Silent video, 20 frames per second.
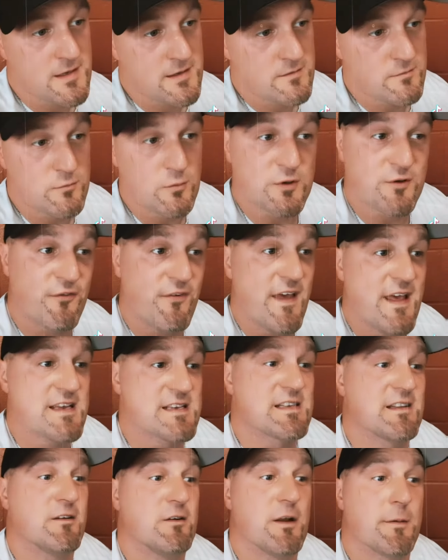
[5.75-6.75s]
It was fast,
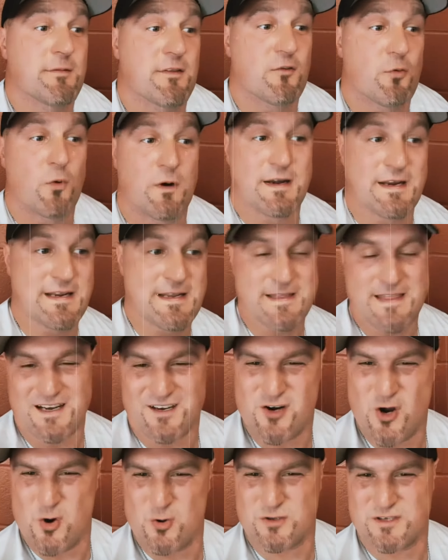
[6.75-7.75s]
literally up to 20, then
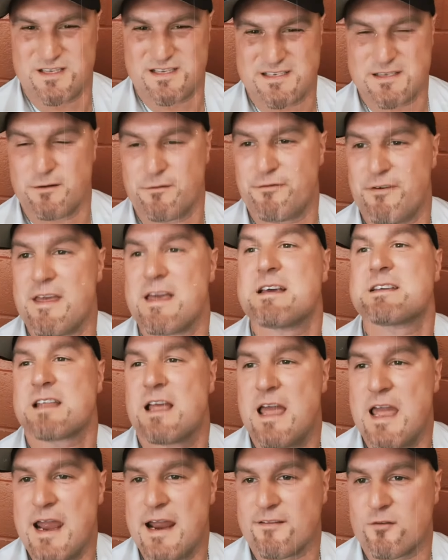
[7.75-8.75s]
coast, and still fast.
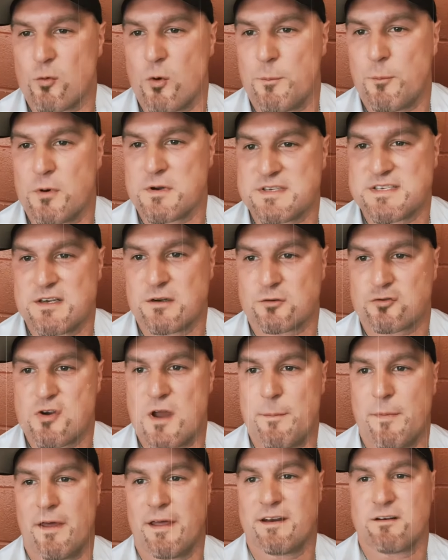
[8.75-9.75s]
It's a 1.0
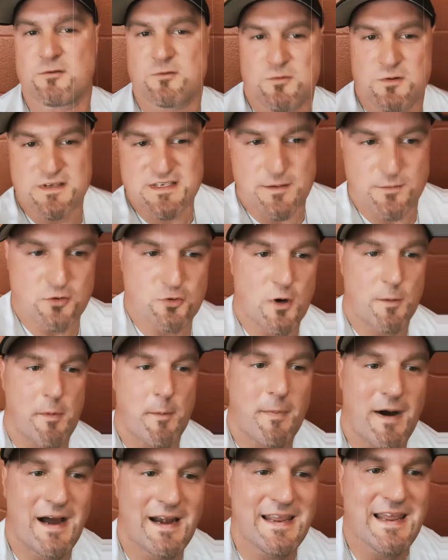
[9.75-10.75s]
treadmill. It depends on the upper
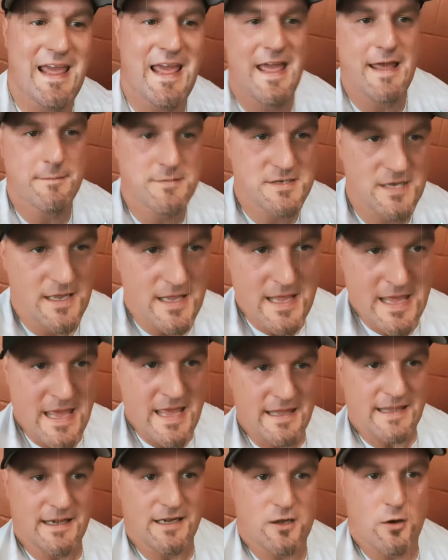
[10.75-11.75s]
body, your abs.
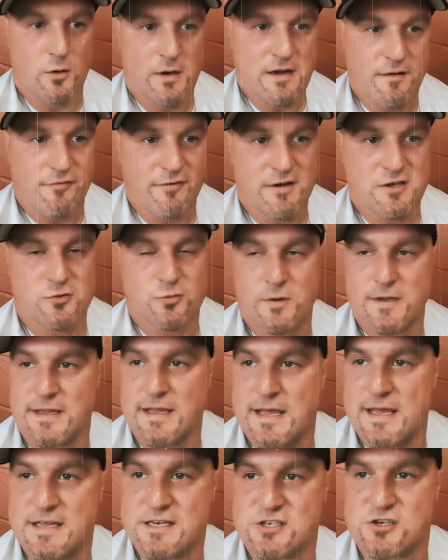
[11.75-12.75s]
Get it going here for this week.
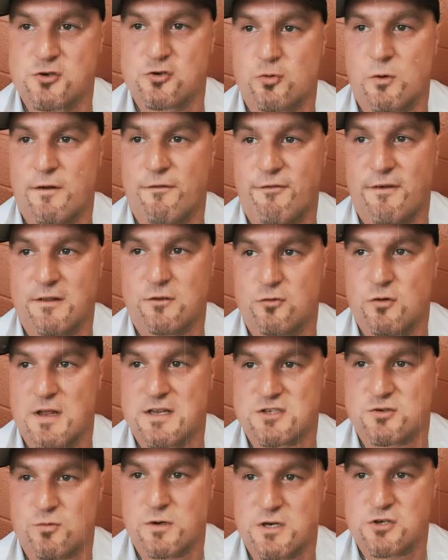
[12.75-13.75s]
It's June 25th,
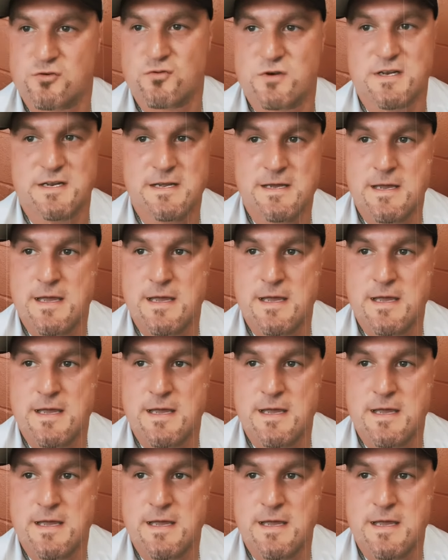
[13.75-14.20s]
2023.